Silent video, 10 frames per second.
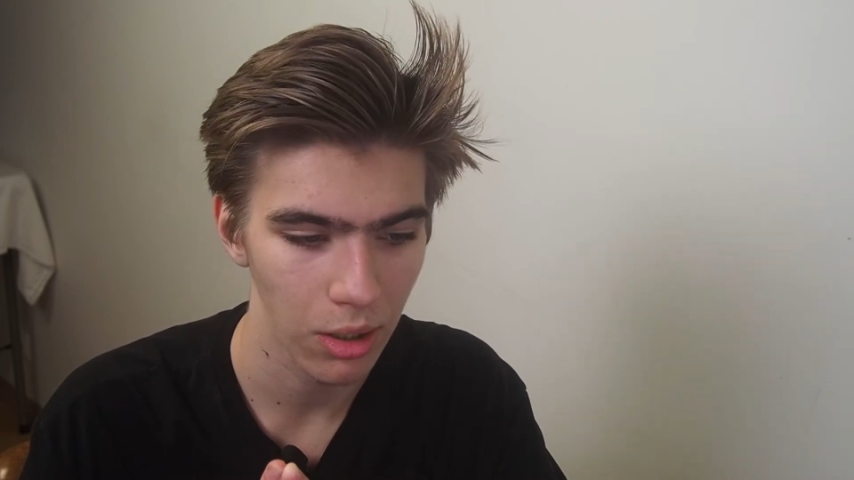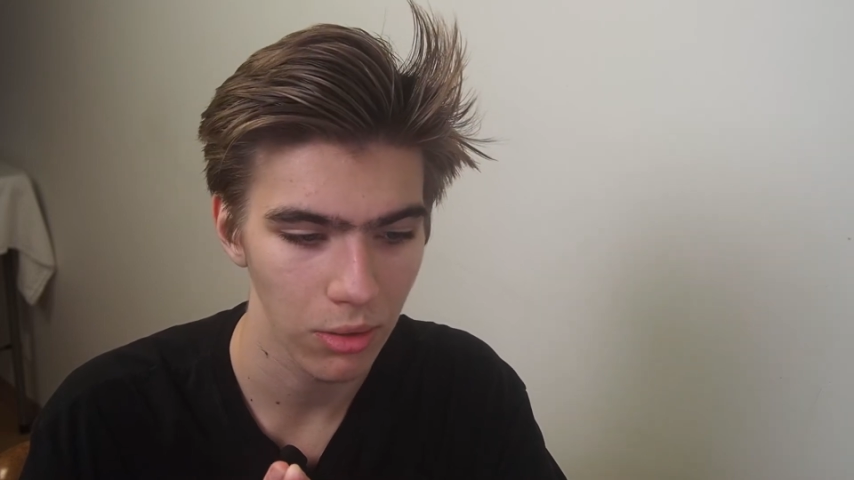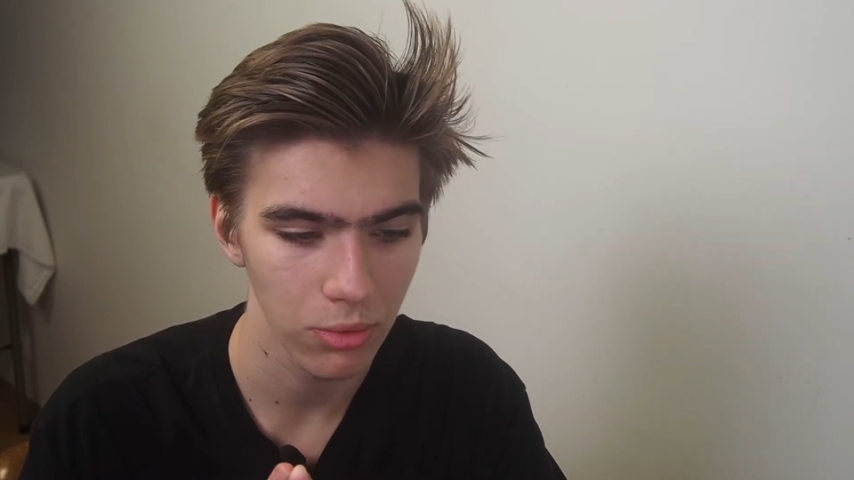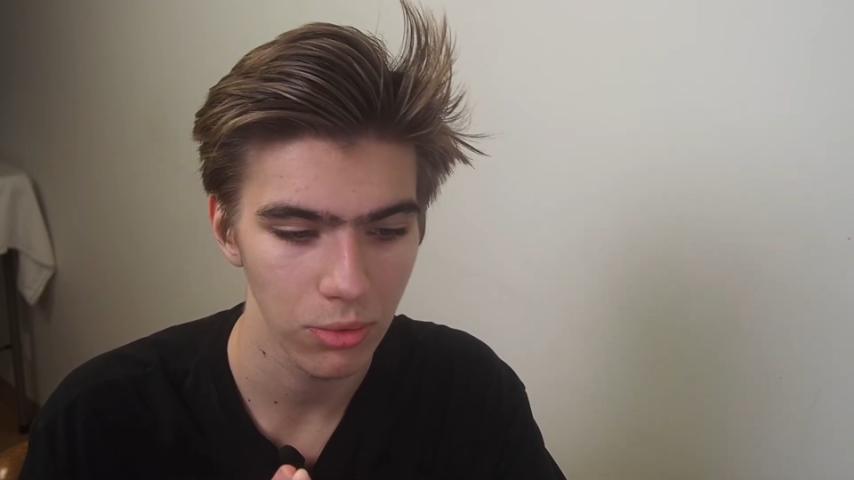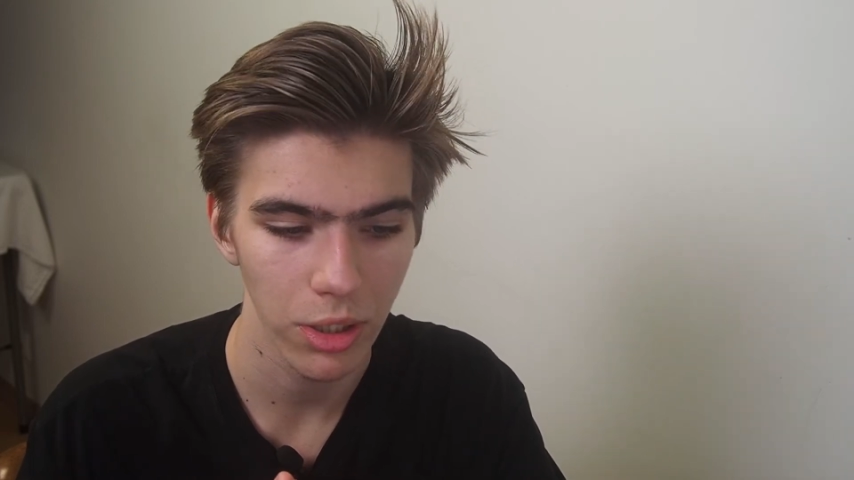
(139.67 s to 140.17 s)

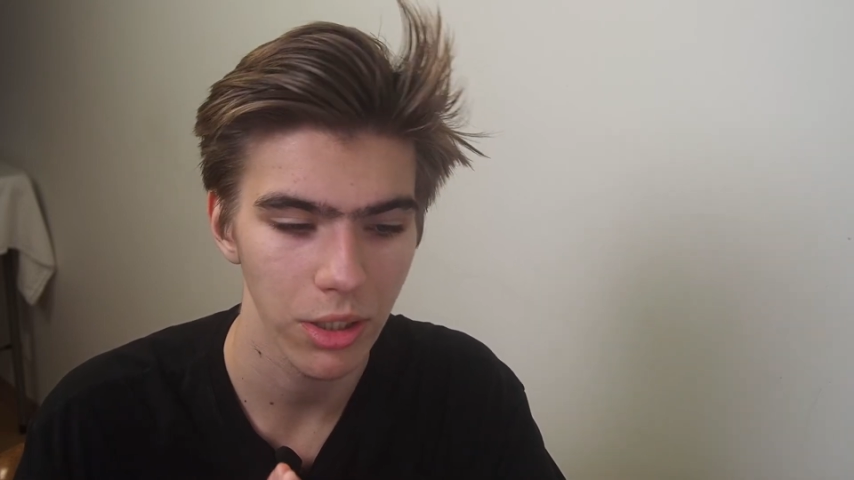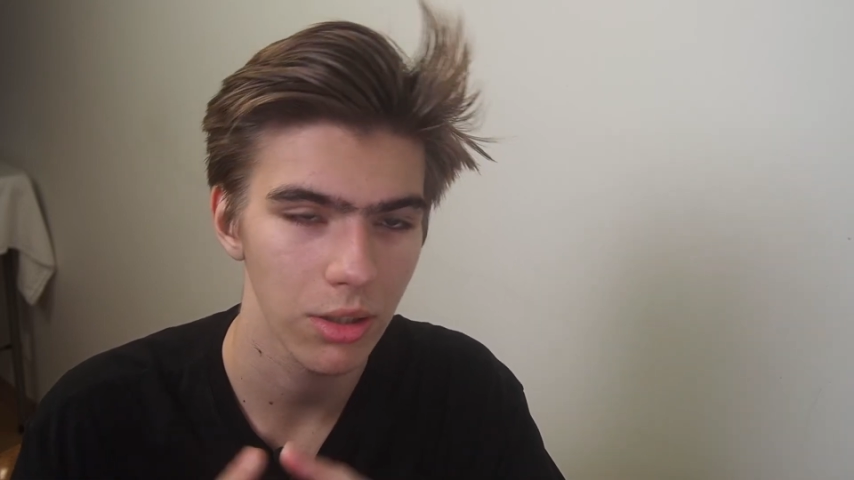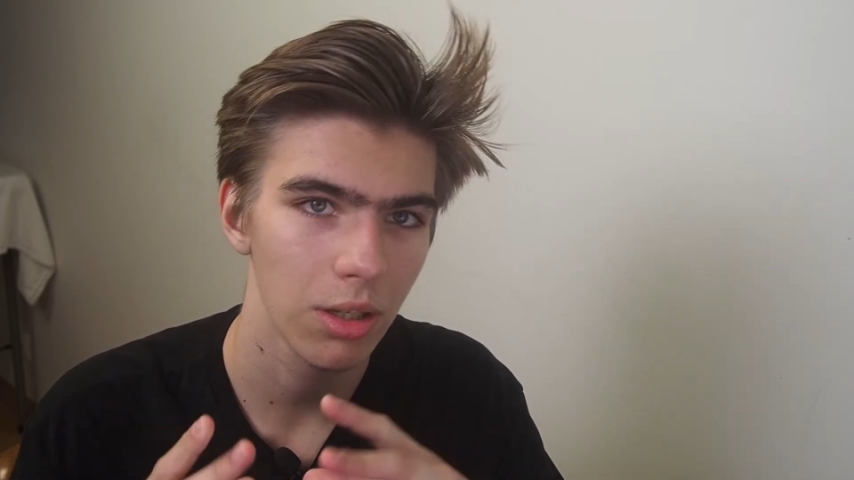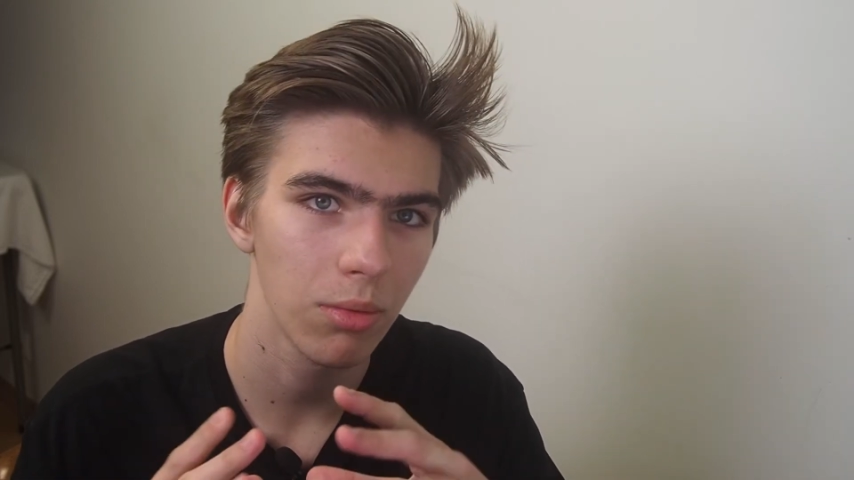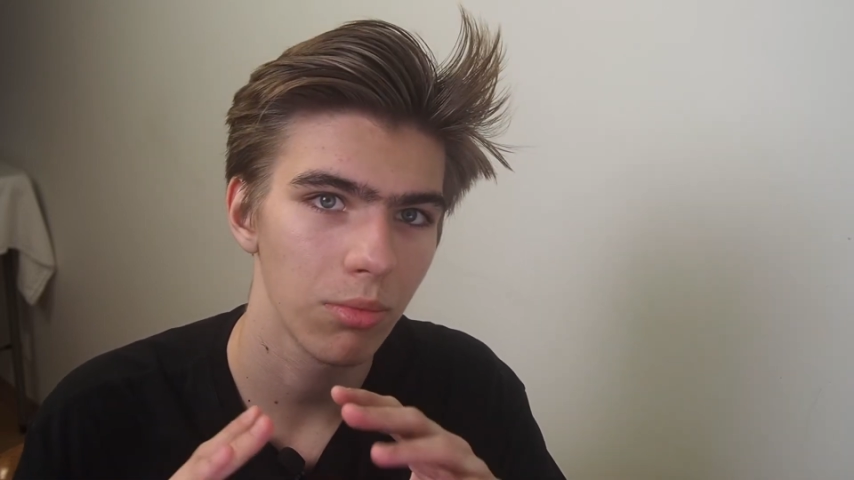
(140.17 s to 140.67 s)
How to
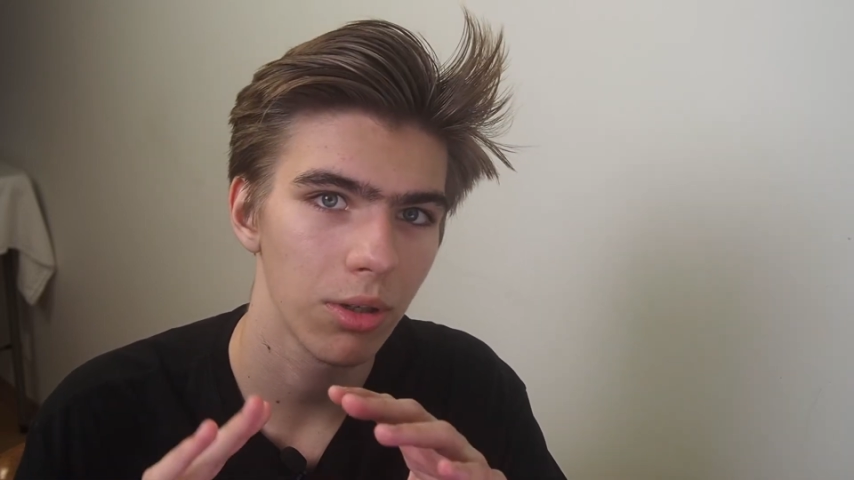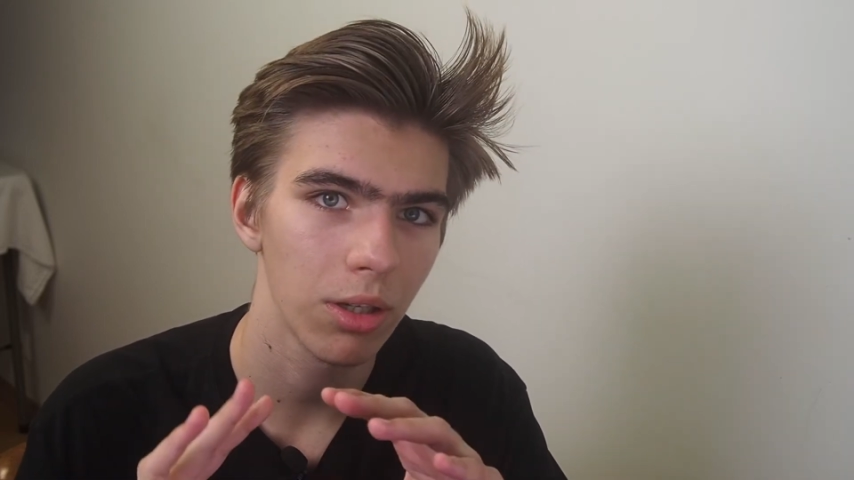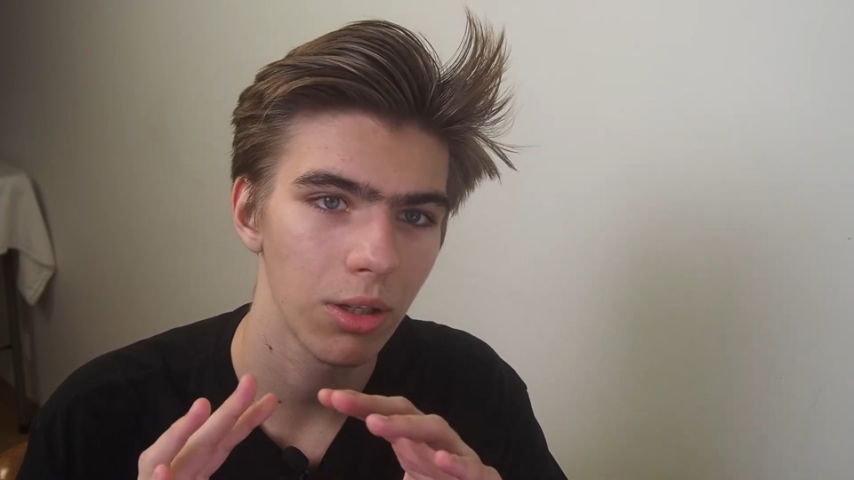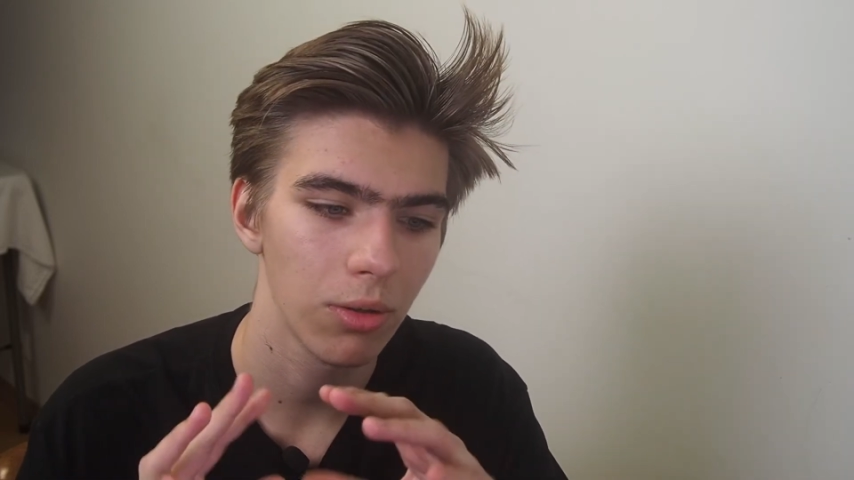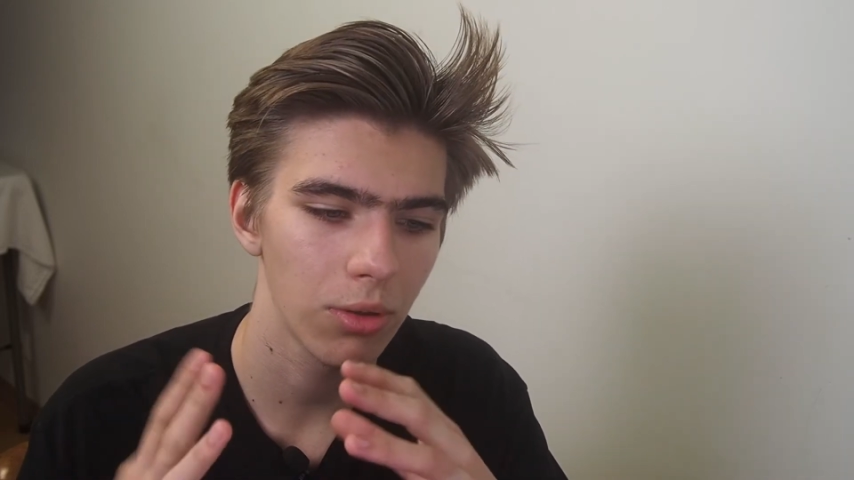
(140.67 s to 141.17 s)
rent a
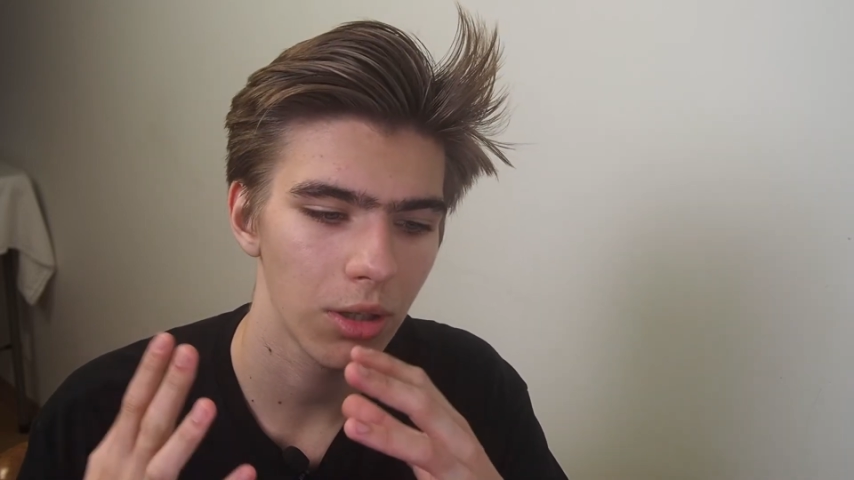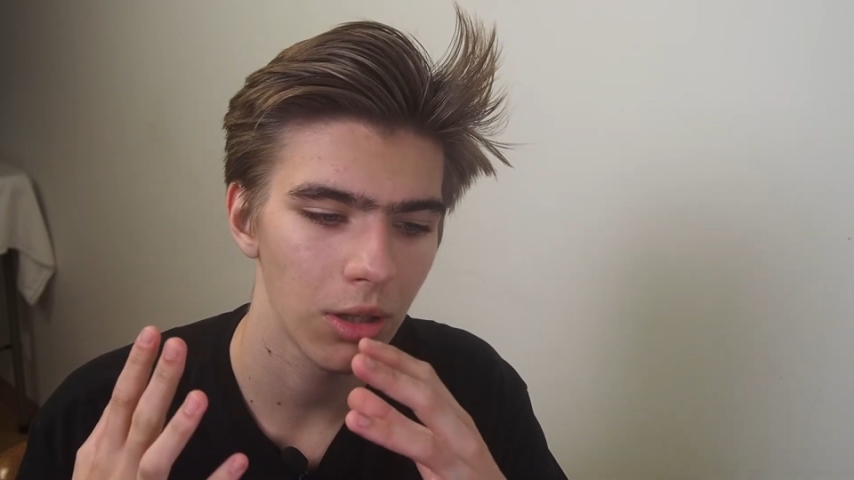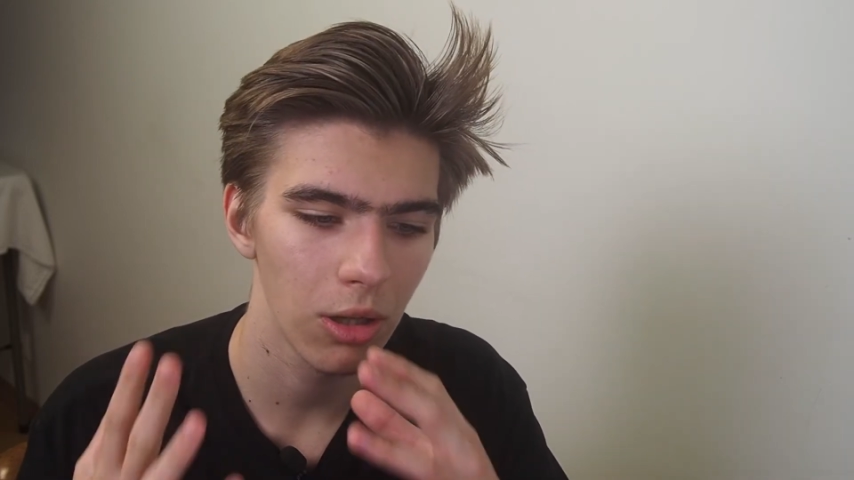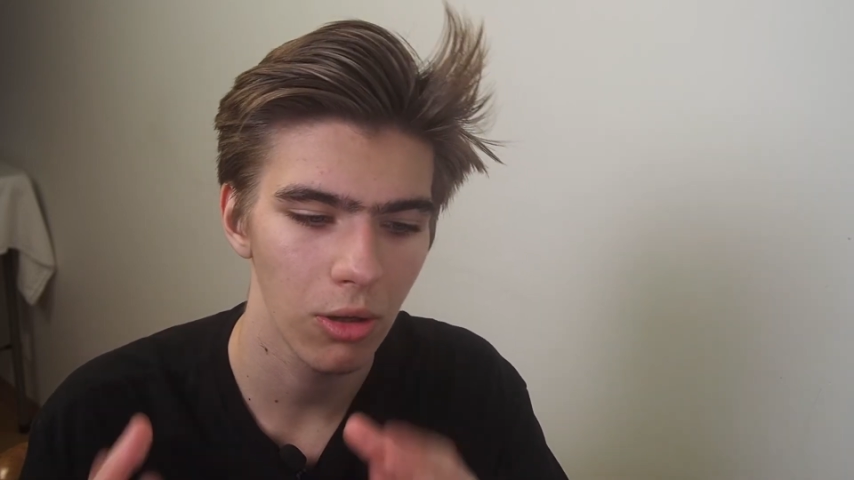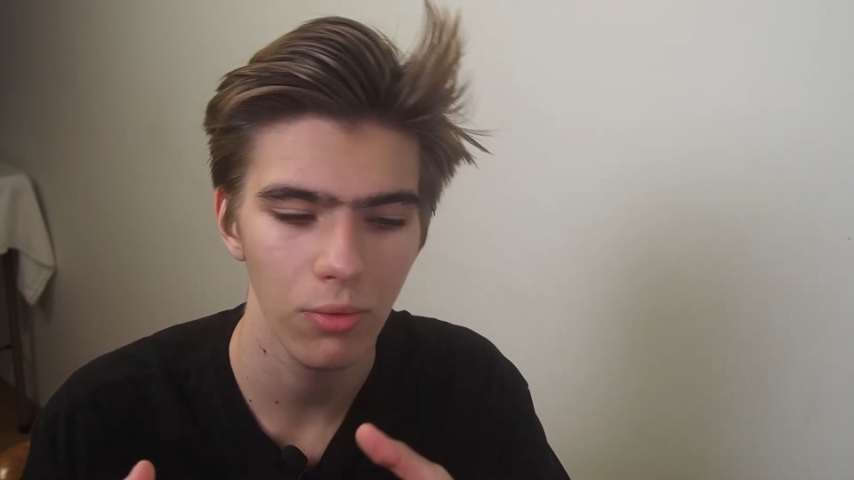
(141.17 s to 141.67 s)
number you
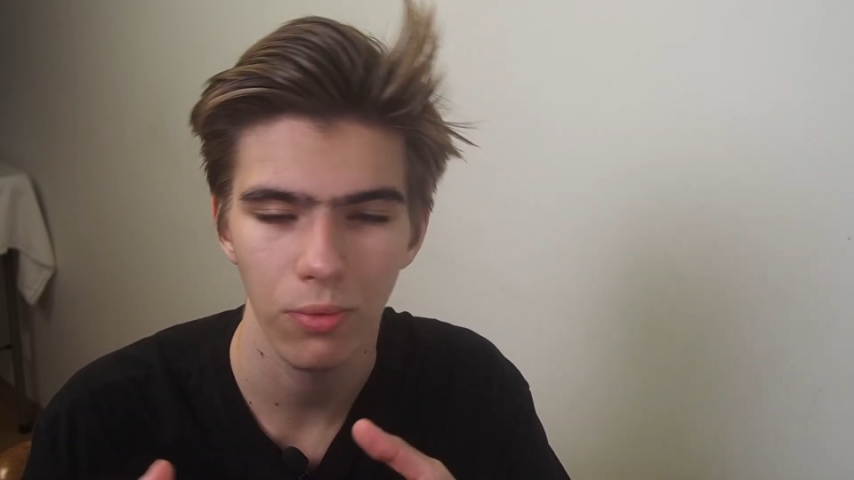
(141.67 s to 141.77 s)
can learn